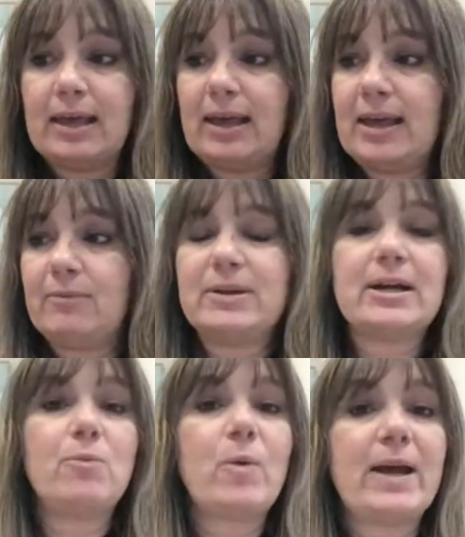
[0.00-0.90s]
hey, when
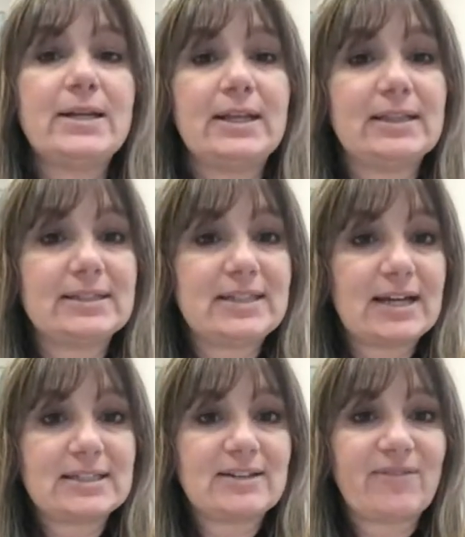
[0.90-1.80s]
I'm writing this
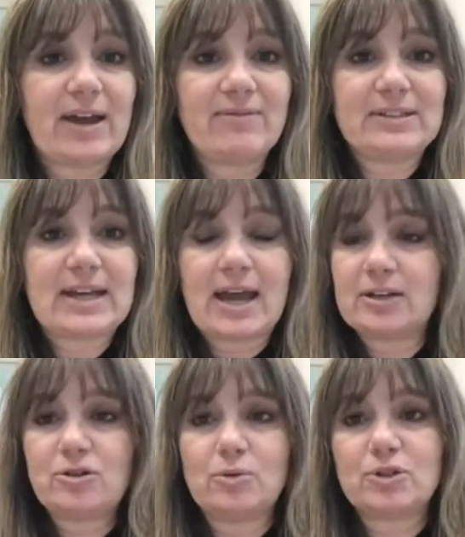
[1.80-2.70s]
test, if I have a
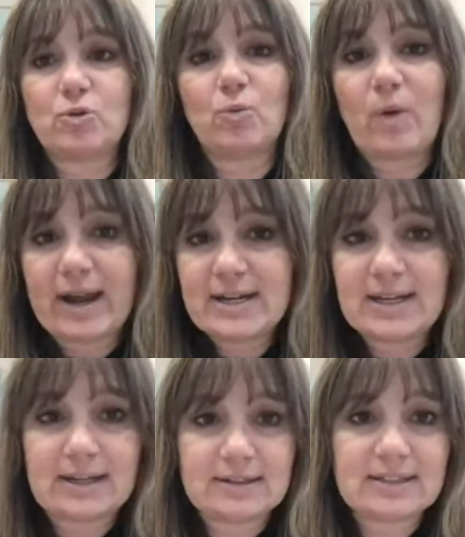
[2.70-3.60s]
diagnosed
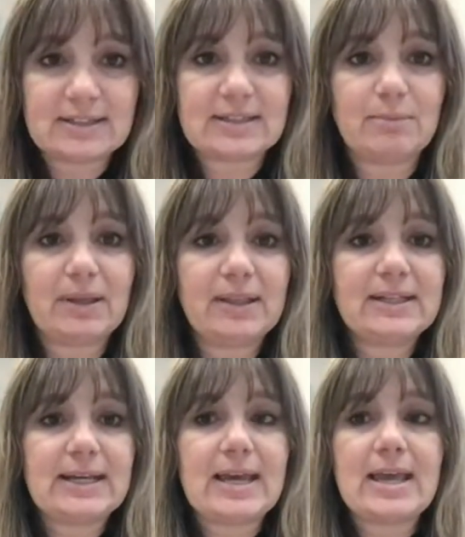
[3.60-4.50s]
writing
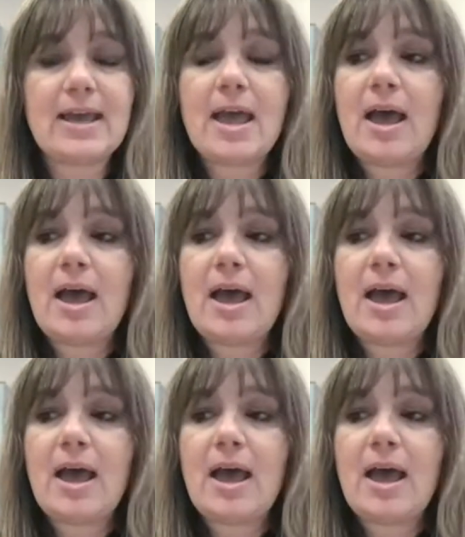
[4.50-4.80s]
disability,